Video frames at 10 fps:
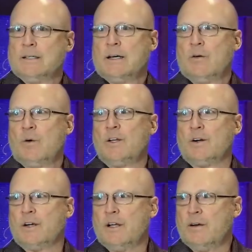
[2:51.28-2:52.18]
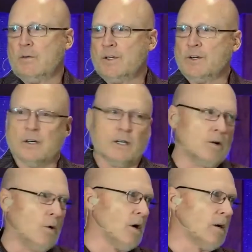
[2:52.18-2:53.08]
when you're, when you're in
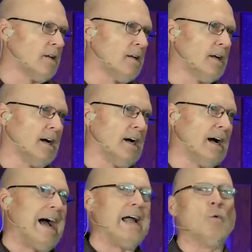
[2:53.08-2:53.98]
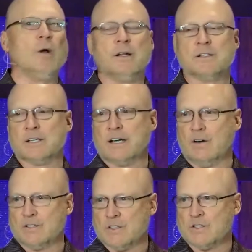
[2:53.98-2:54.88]
court, uh, eyewitness
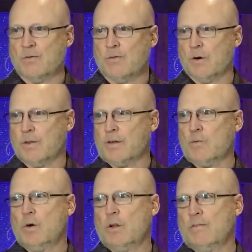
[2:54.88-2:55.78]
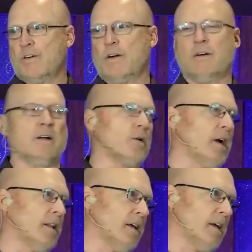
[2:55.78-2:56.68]
accounts and so forth will vary greatly.